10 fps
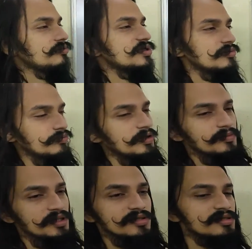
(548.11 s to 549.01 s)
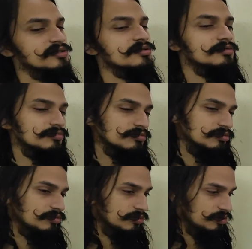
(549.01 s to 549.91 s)
simply means
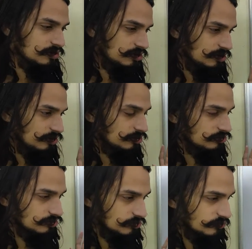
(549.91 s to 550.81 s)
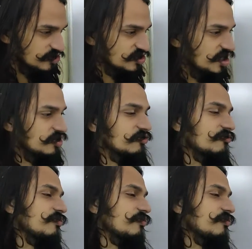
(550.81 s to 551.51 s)
the state of